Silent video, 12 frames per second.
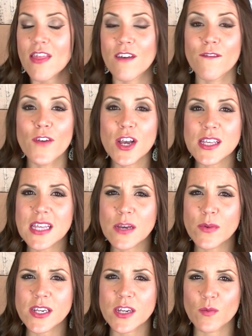The first
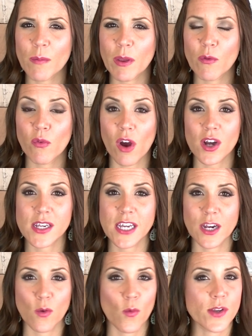thing we did when we rocked
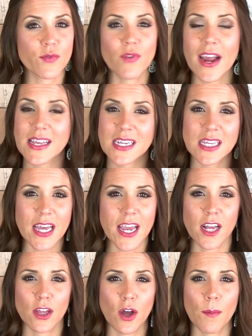in was race to the
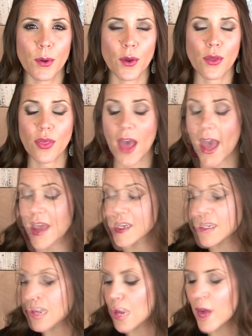Inglot booth
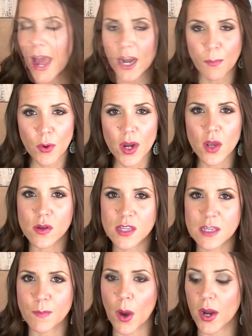and we had a pretty good
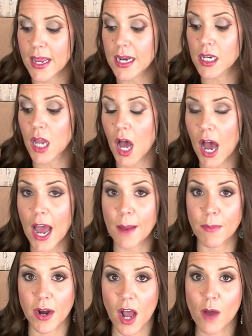spot in
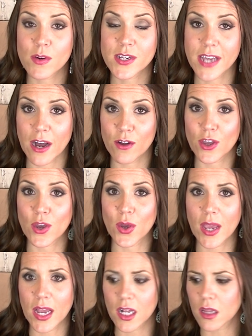line but I will tell you
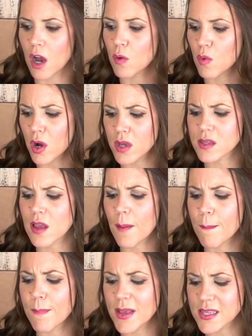Inglot was
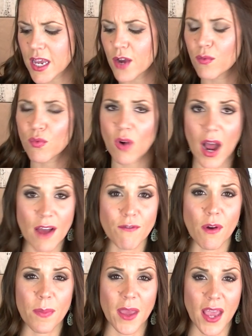busy right
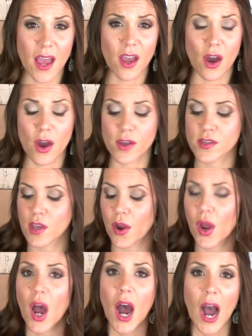from from the get-go. So
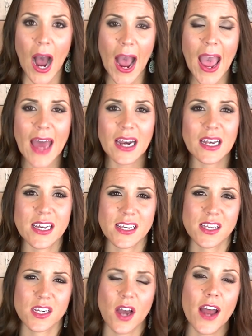I had a
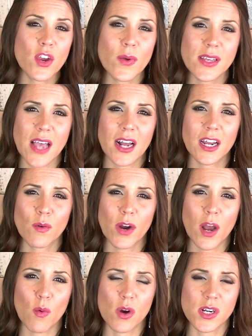list, I knew exactly what
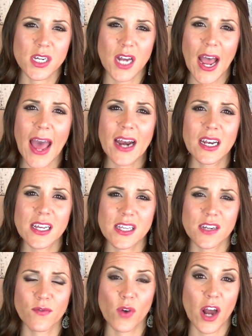I wanted. I had a
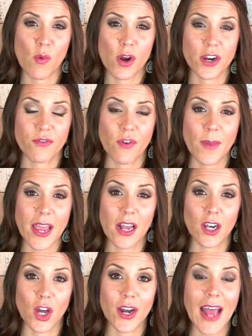list of what I wanted from
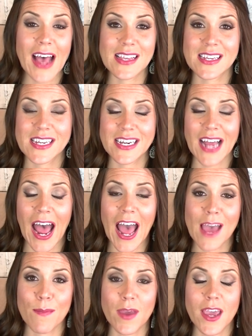Inglot, as did
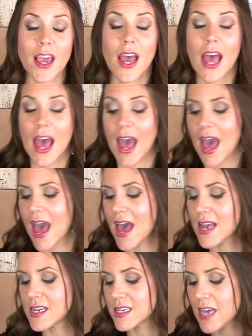Amy
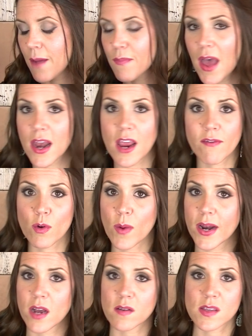and, um, and
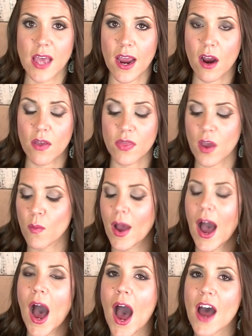everyone else there. There were
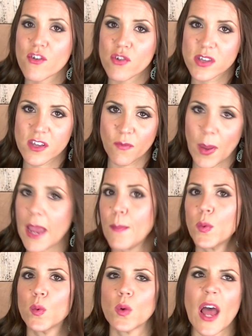hundreds of
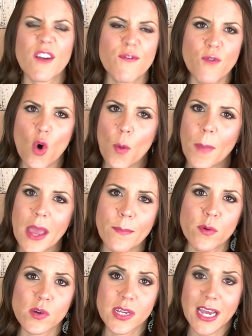people, like four
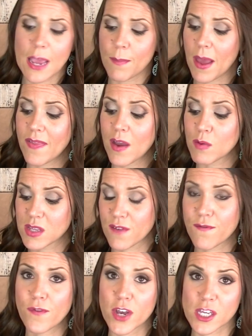people deep, and that was the
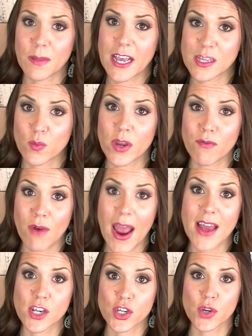first place we
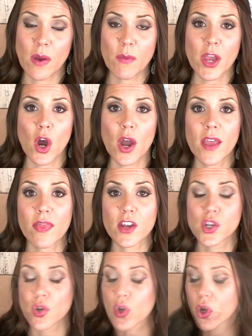ran to when we got in the
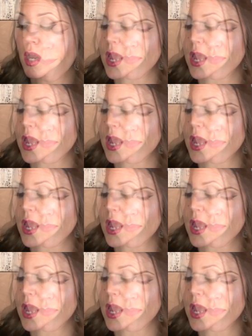door.